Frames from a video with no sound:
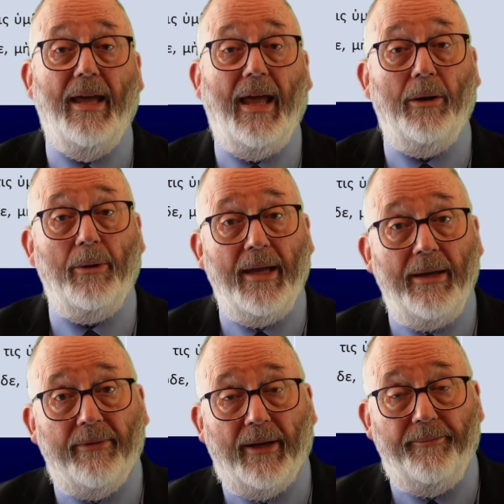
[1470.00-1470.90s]

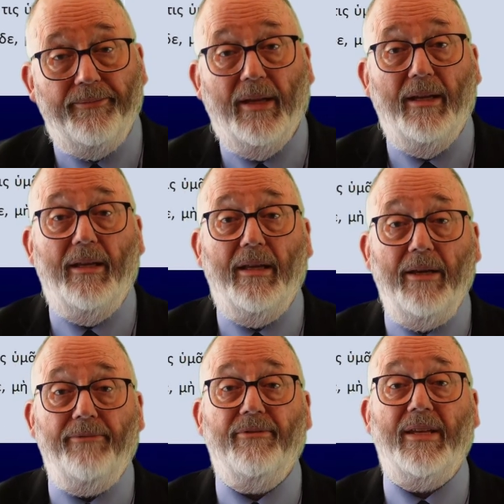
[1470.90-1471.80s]
However,
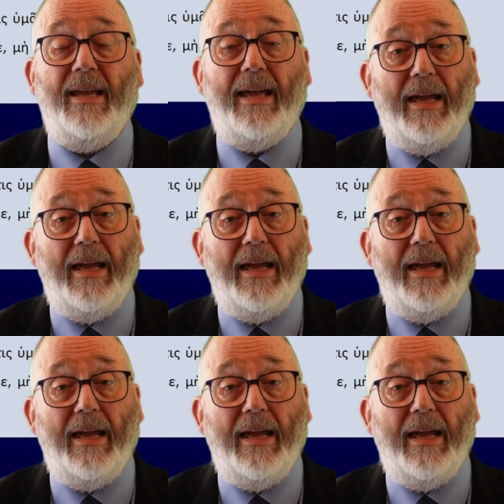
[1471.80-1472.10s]
if the